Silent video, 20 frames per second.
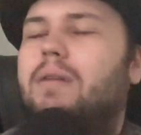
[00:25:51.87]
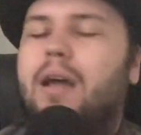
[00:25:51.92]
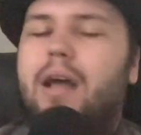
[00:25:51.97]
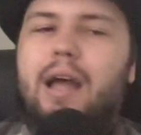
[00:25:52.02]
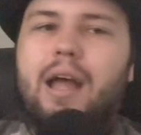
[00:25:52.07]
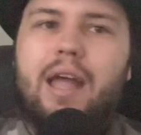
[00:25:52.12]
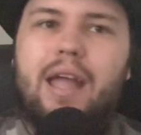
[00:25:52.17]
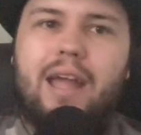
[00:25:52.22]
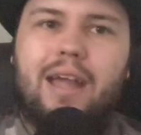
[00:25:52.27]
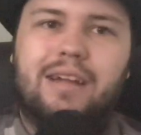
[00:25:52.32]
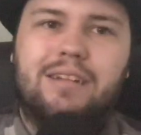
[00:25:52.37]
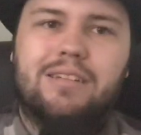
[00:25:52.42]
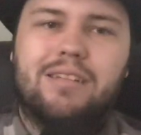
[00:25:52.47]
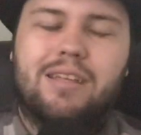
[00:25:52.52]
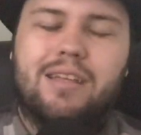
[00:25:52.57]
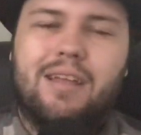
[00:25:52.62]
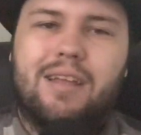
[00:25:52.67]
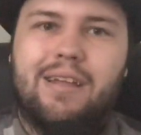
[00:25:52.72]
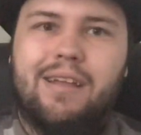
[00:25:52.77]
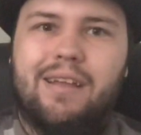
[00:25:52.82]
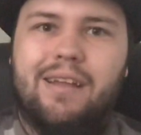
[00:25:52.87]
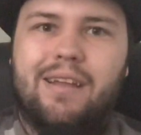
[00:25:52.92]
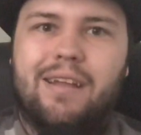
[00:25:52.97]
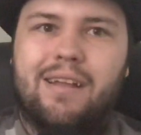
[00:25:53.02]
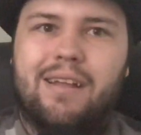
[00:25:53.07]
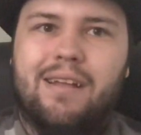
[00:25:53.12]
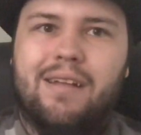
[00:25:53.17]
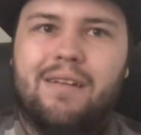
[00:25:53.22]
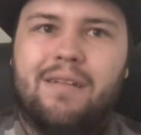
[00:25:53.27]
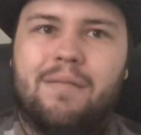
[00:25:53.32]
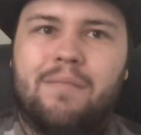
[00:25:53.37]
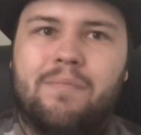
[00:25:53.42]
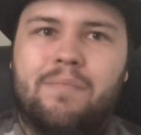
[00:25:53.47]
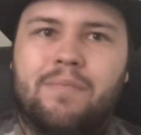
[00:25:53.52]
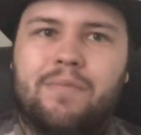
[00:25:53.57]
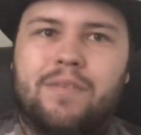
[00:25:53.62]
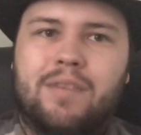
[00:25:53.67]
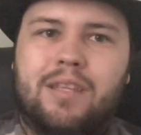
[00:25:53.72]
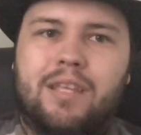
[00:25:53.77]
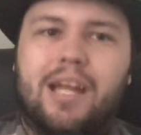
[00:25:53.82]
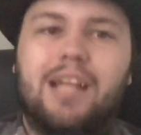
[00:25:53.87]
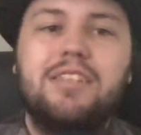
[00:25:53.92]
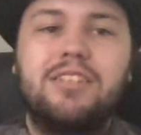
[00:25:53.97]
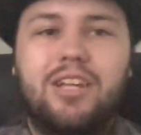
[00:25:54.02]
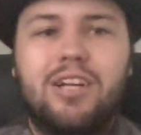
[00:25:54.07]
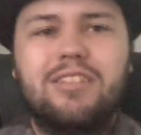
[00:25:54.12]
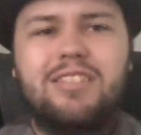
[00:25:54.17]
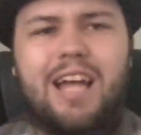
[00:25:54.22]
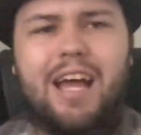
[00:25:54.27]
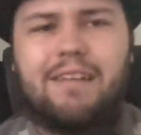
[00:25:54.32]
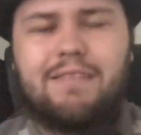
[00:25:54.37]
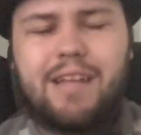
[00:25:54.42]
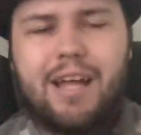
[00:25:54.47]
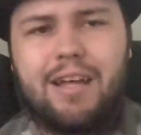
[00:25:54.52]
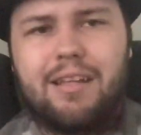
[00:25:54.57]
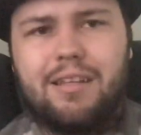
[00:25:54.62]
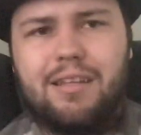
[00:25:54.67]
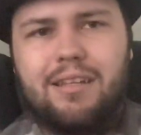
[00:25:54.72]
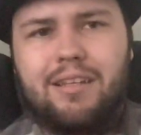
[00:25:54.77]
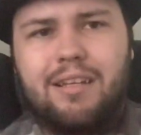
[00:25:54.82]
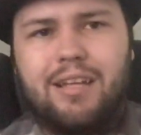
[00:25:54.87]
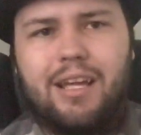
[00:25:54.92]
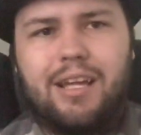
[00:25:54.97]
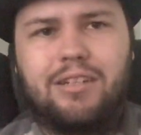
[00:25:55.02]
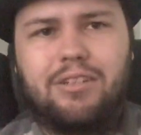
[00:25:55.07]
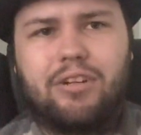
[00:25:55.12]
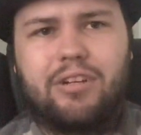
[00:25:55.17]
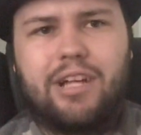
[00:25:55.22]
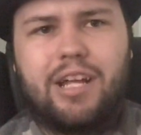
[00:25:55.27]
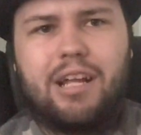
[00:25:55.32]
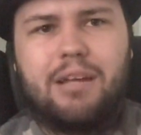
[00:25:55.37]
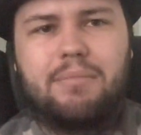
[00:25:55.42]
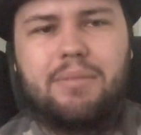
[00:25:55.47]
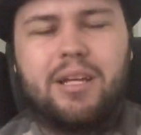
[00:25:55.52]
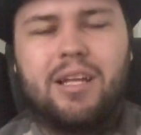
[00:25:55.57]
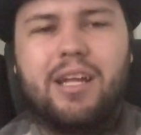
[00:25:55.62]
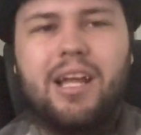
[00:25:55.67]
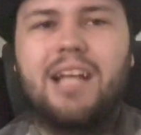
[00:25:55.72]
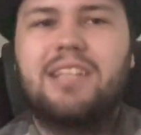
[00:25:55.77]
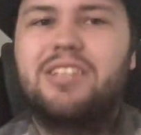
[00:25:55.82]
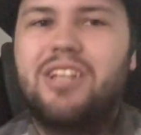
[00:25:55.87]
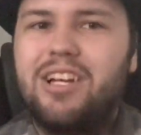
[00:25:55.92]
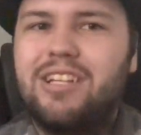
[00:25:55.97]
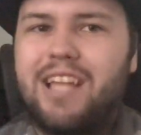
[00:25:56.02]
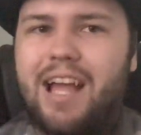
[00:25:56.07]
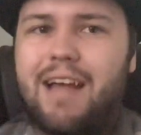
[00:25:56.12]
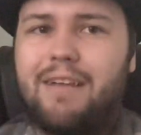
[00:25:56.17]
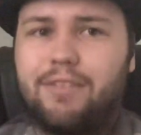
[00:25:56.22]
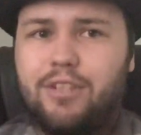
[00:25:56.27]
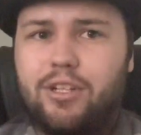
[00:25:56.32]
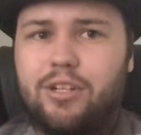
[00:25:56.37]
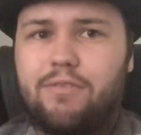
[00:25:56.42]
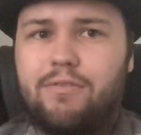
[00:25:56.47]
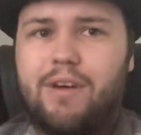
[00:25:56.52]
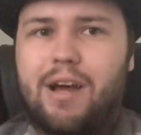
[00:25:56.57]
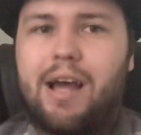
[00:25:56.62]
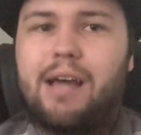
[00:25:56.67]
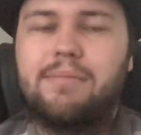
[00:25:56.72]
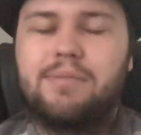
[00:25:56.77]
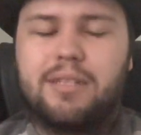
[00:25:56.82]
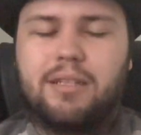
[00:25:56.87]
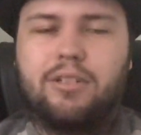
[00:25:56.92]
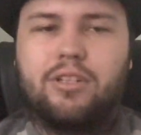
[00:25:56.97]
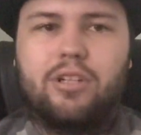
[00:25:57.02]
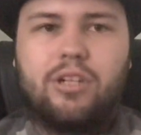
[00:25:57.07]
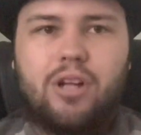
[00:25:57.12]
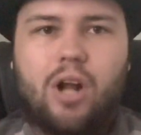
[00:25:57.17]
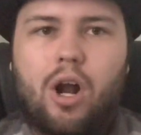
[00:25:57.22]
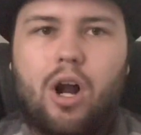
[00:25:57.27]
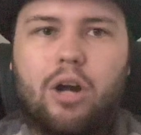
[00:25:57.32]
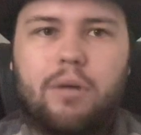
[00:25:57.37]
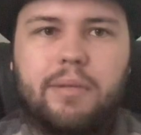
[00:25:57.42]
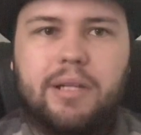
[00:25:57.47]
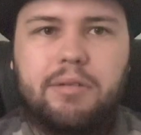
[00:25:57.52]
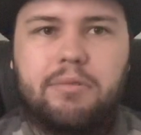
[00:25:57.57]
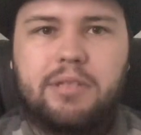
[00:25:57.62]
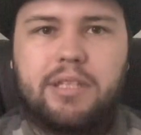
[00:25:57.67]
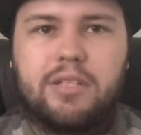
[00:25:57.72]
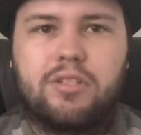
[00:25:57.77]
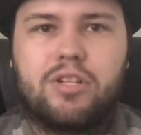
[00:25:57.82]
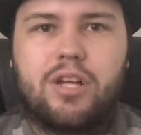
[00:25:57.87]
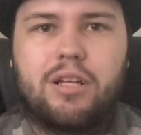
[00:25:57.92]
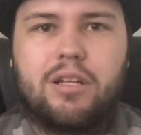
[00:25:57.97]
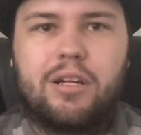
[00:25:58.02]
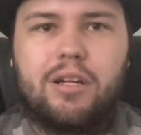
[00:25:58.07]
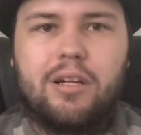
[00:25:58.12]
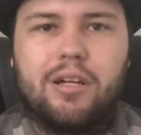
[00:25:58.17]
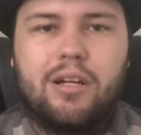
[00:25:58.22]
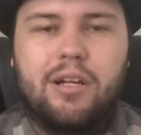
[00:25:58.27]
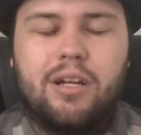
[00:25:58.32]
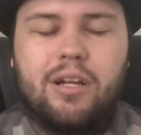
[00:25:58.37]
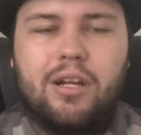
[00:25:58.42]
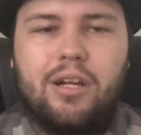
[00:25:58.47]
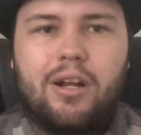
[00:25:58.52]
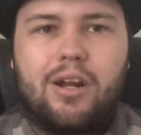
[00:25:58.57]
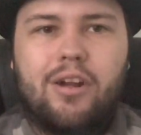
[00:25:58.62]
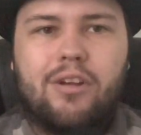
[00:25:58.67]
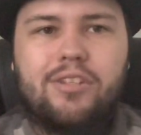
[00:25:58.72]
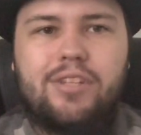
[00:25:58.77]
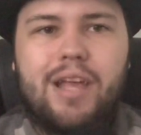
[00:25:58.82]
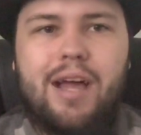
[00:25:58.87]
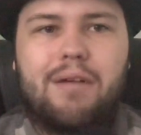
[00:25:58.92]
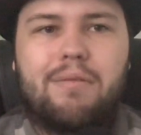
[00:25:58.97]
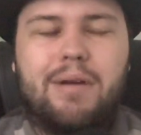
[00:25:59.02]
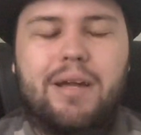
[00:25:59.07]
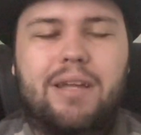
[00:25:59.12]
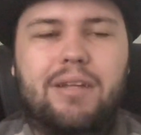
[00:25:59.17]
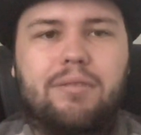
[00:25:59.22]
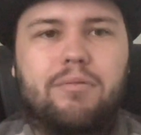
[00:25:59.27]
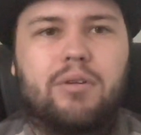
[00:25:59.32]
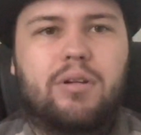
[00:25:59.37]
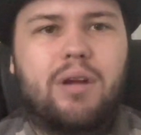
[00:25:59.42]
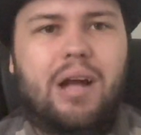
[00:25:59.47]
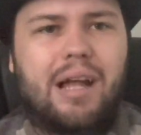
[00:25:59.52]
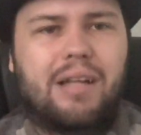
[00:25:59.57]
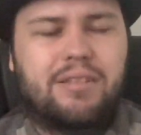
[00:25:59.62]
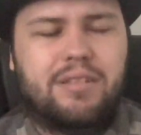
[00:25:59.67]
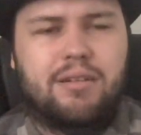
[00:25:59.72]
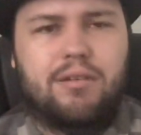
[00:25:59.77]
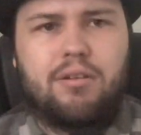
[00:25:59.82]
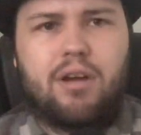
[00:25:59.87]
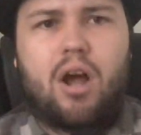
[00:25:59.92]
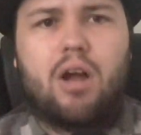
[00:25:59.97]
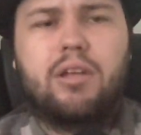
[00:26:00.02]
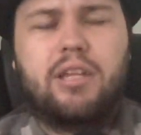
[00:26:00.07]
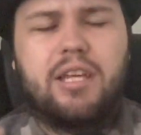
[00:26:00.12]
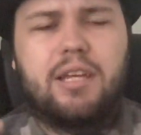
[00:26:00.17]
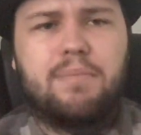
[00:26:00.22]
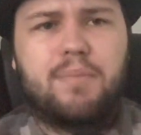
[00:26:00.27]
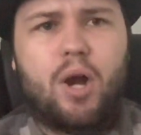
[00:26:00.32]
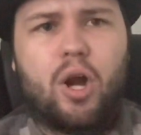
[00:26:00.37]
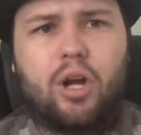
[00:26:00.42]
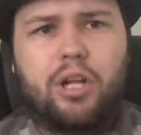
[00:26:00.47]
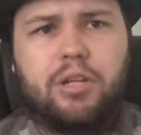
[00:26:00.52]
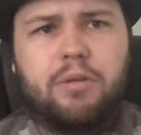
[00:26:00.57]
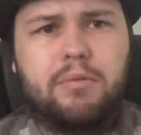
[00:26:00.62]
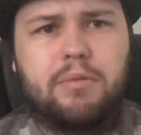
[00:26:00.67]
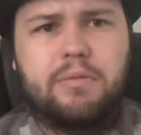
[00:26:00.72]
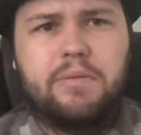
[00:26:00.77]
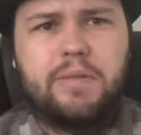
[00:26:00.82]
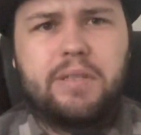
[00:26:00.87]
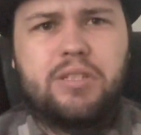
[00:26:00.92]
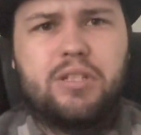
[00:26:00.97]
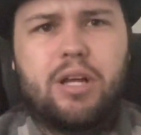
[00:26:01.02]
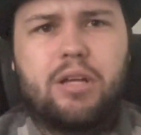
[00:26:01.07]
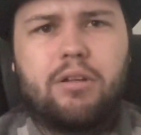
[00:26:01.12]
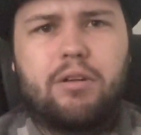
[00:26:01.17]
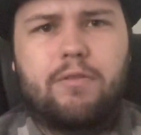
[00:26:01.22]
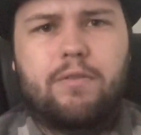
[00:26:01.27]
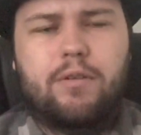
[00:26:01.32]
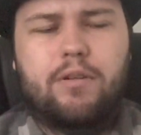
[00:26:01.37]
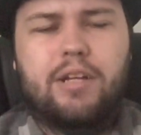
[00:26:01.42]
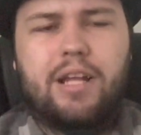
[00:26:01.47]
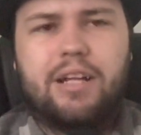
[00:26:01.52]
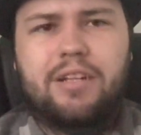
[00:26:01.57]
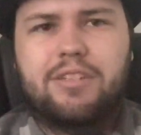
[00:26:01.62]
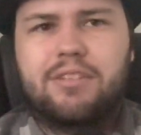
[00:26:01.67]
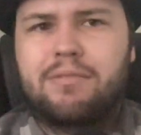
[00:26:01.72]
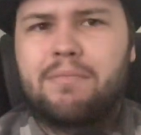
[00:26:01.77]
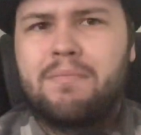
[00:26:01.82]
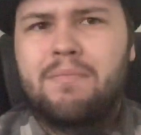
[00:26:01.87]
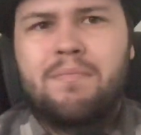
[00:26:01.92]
and it's good to have that in your camp. It's good to have good vibes and good harmony with each other. And that way, we don't have to keep arguing with each other for the next